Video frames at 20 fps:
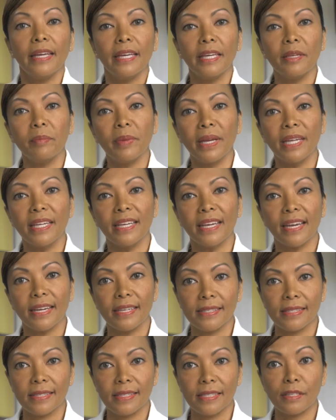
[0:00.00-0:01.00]
In many
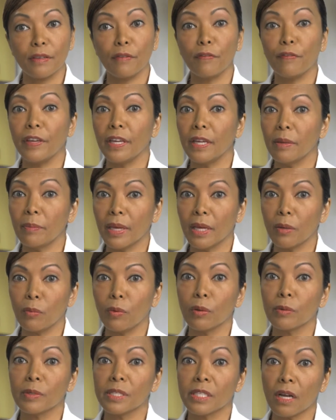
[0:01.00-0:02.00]
cases, VMA
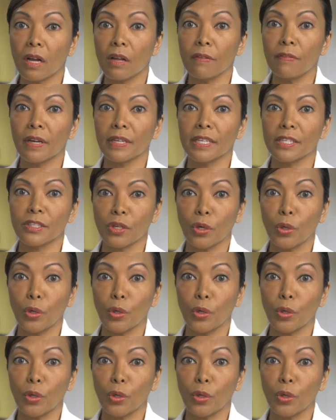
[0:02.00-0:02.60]
will resolve on its